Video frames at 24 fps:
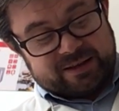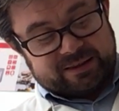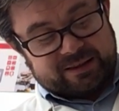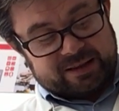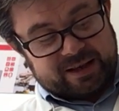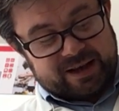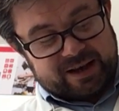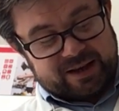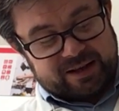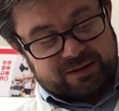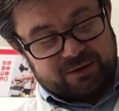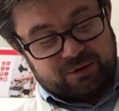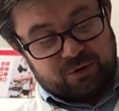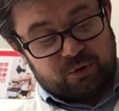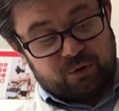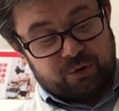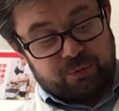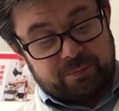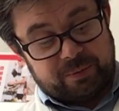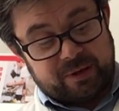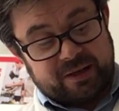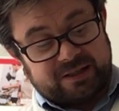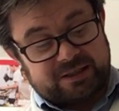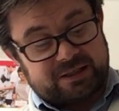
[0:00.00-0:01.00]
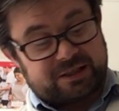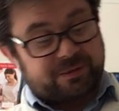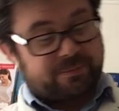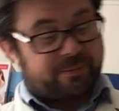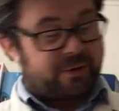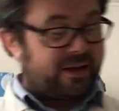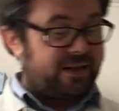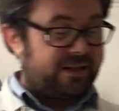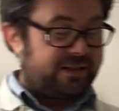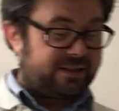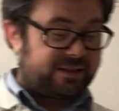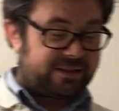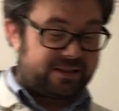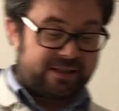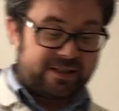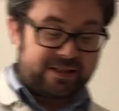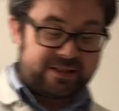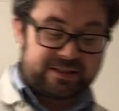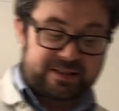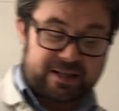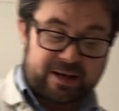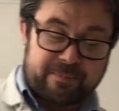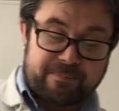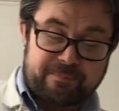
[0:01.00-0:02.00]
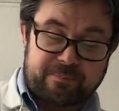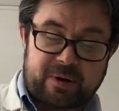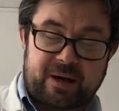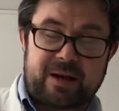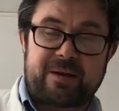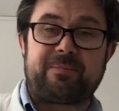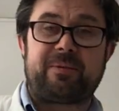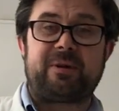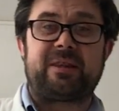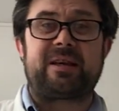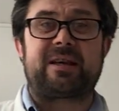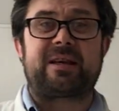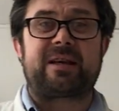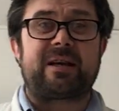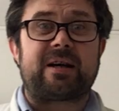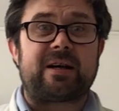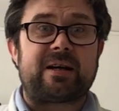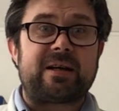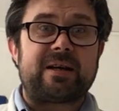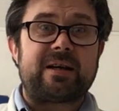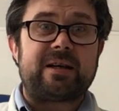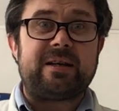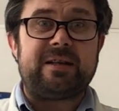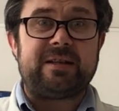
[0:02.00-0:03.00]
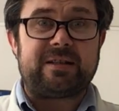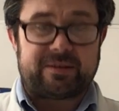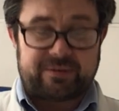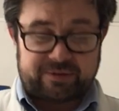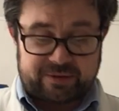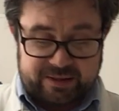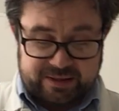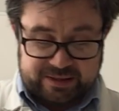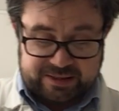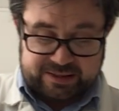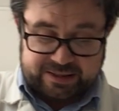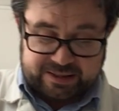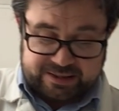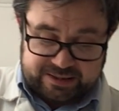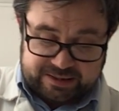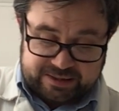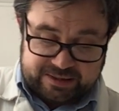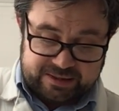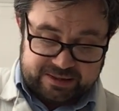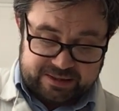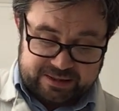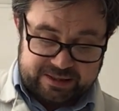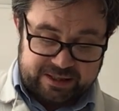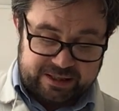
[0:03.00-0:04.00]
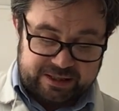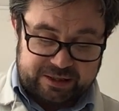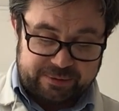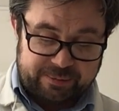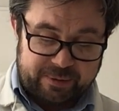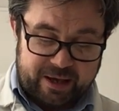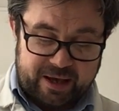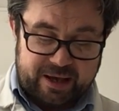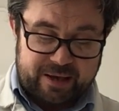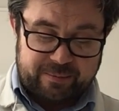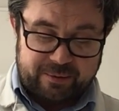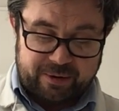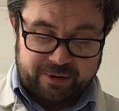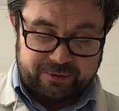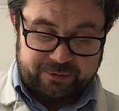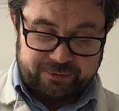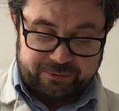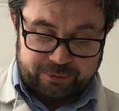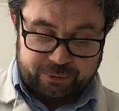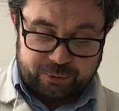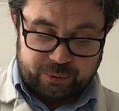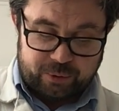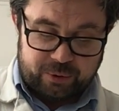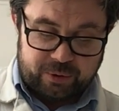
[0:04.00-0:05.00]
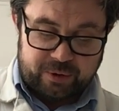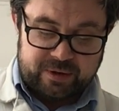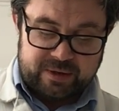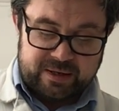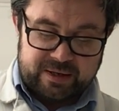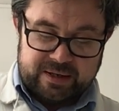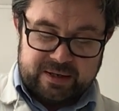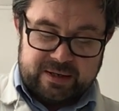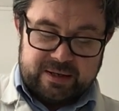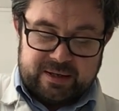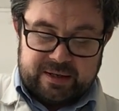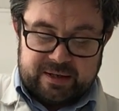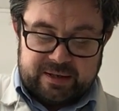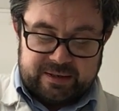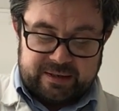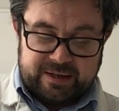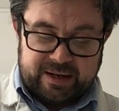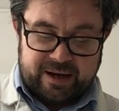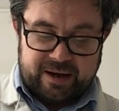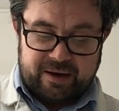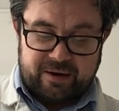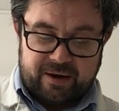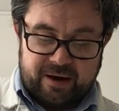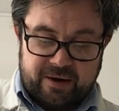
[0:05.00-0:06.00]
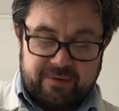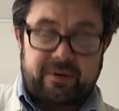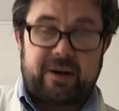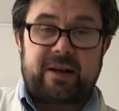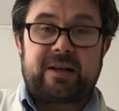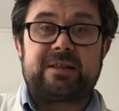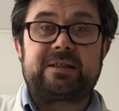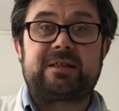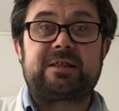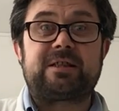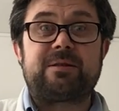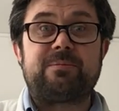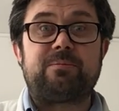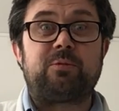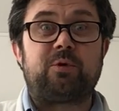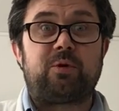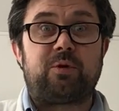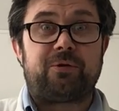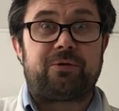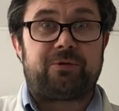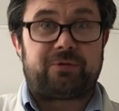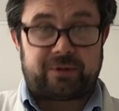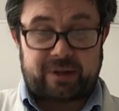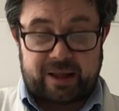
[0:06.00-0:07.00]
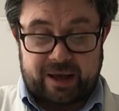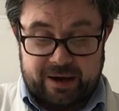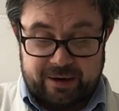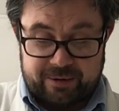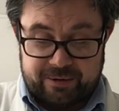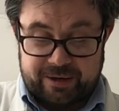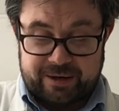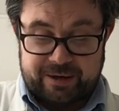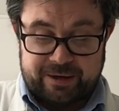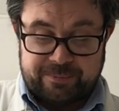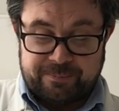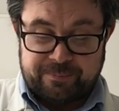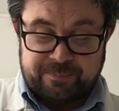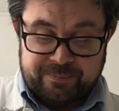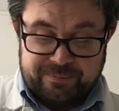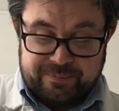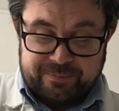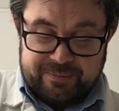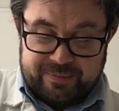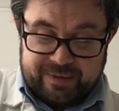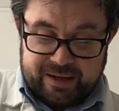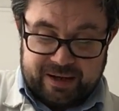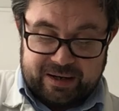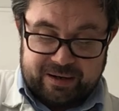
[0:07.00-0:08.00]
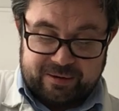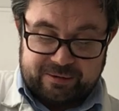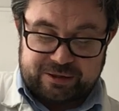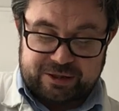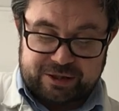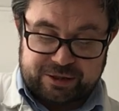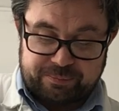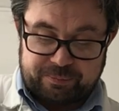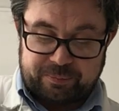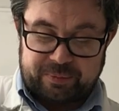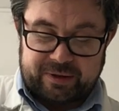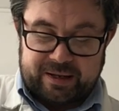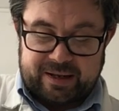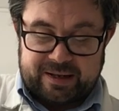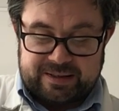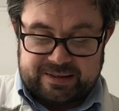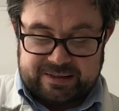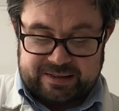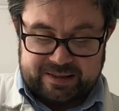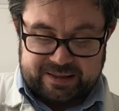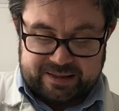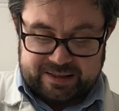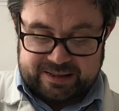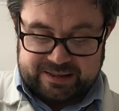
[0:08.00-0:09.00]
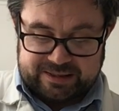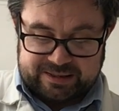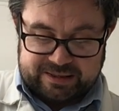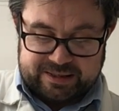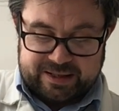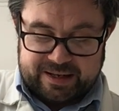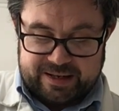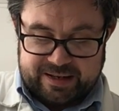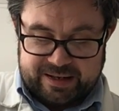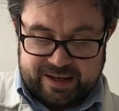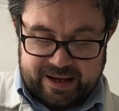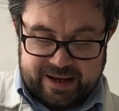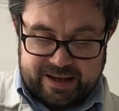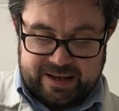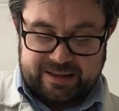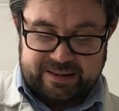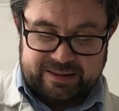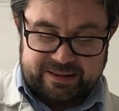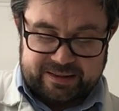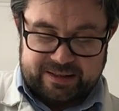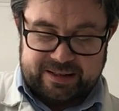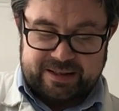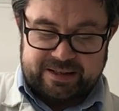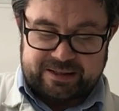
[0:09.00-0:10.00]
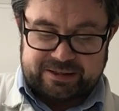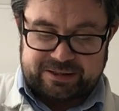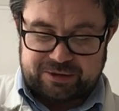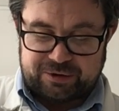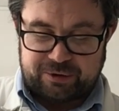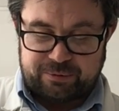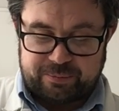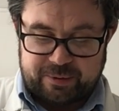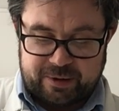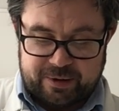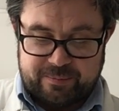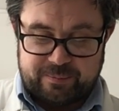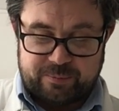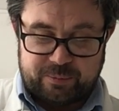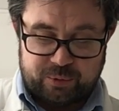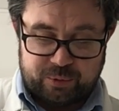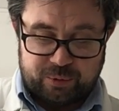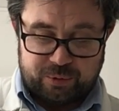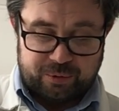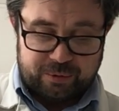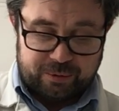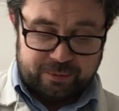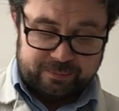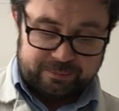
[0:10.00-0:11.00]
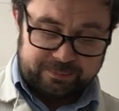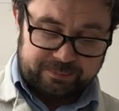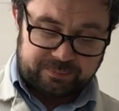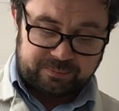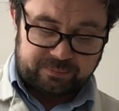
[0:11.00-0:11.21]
then, or pizza bases, that might be the kind of consistency to be aiming for. Now, I've added some more flour, and I'm just blending this in a little bit more.